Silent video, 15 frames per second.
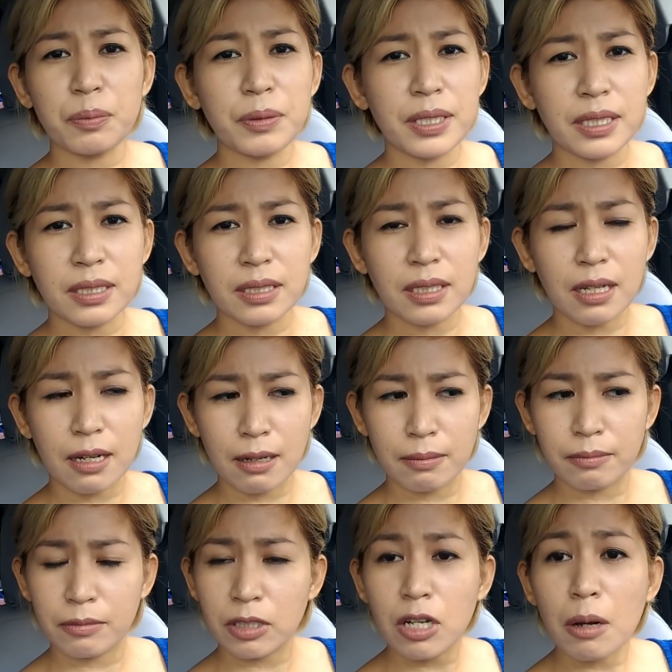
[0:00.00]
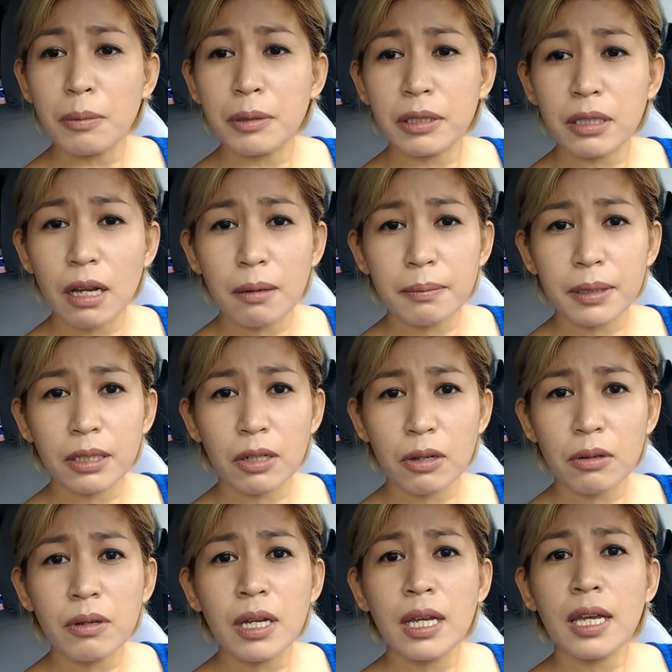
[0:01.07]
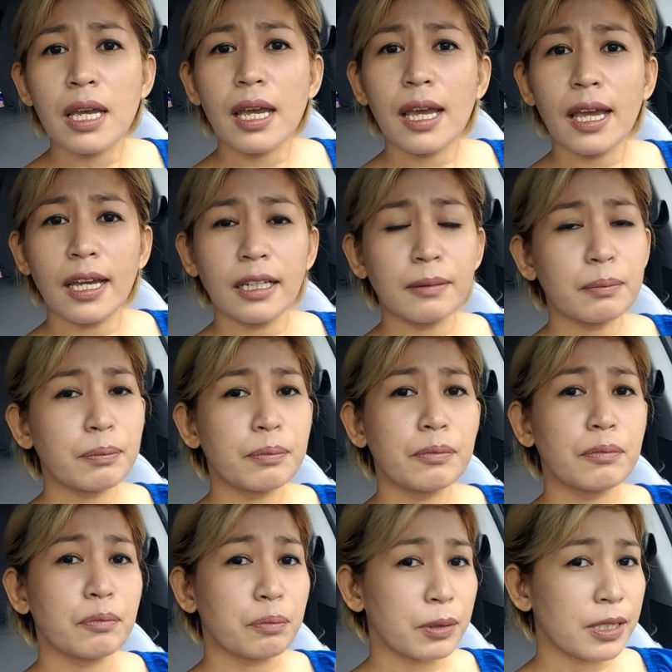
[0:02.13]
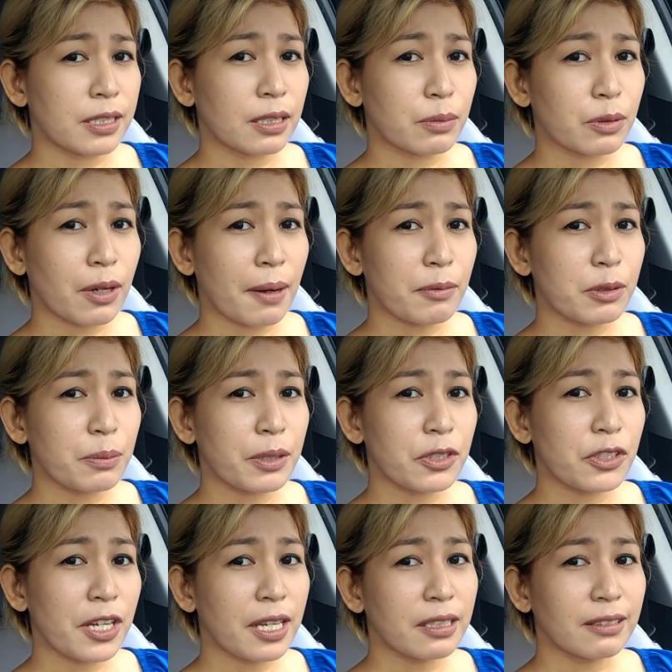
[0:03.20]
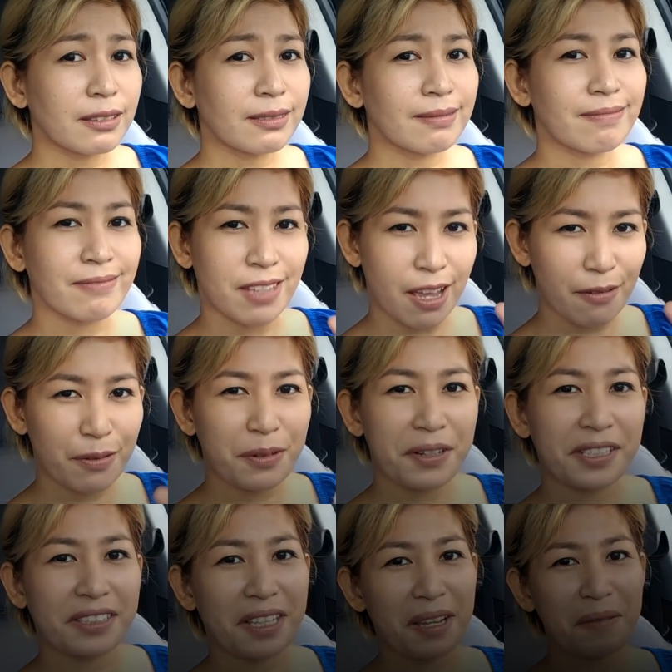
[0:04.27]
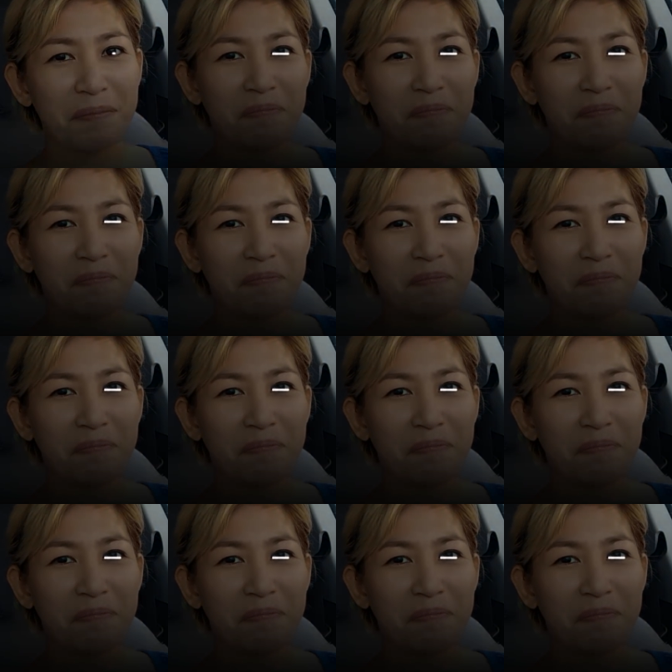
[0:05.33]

Please comment down below and please subscribe to my channel. Have a great day.